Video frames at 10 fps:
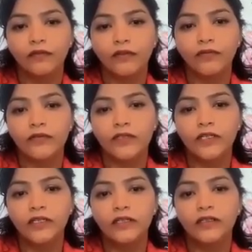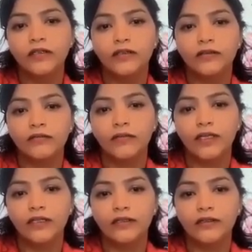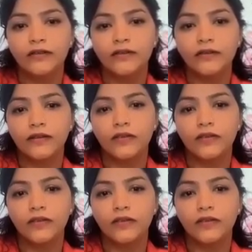15 minus